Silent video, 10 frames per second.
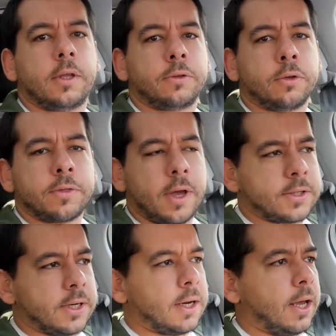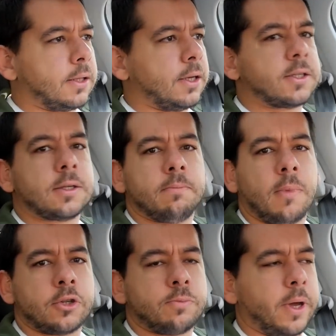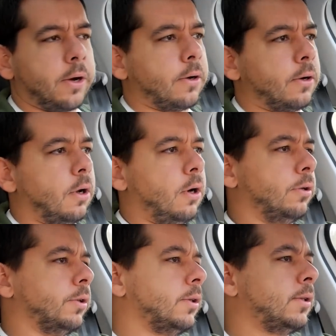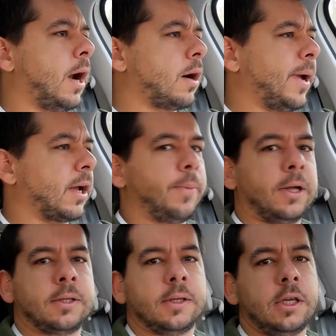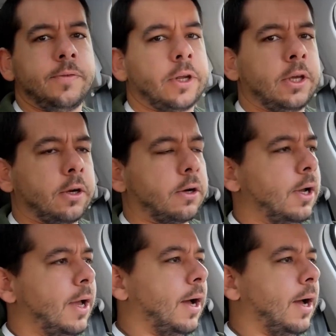The 2008 is much better on tarmac, but even here